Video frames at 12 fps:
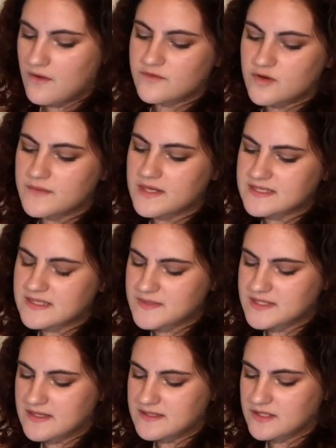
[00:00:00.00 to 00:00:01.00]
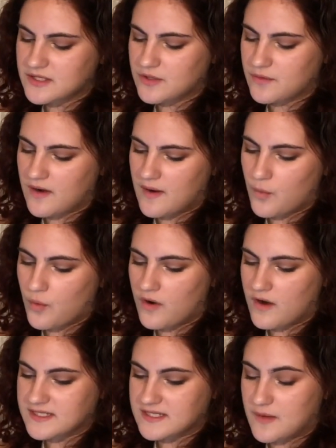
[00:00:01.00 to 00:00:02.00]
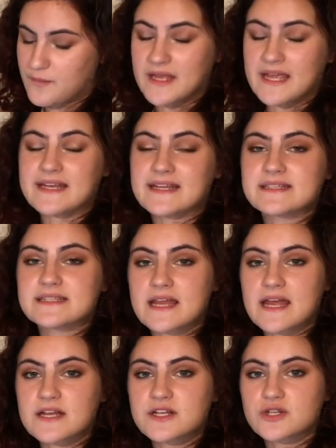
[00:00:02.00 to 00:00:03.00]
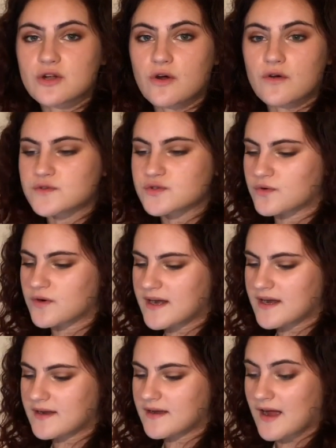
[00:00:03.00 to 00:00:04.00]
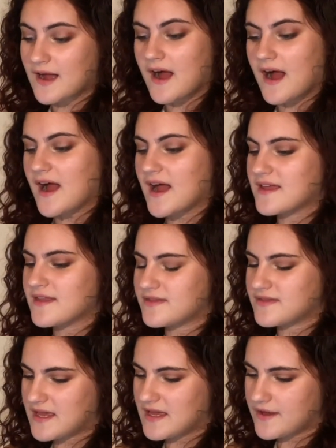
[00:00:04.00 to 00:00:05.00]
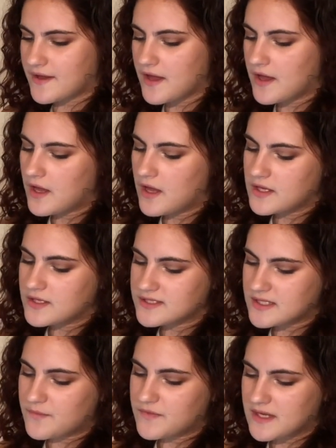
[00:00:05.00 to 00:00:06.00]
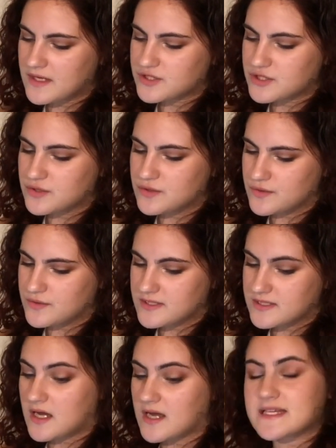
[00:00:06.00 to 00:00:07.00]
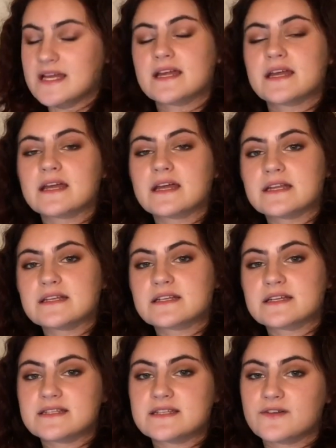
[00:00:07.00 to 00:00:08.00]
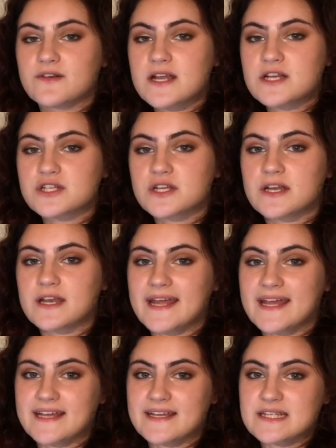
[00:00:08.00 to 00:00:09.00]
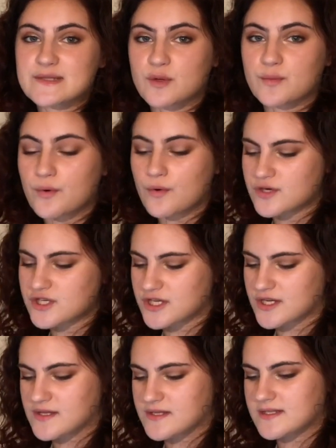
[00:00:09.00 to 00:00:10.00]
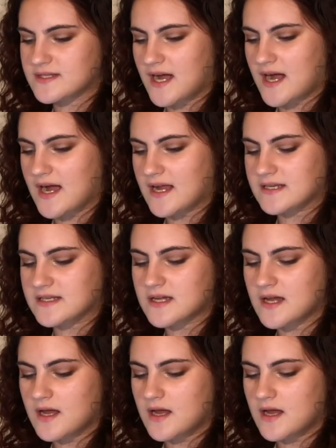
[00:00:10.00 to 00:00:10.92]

From this, I'm sensing you are more at a beginning stage of drawing. I think something to start taking into consideration is proportions and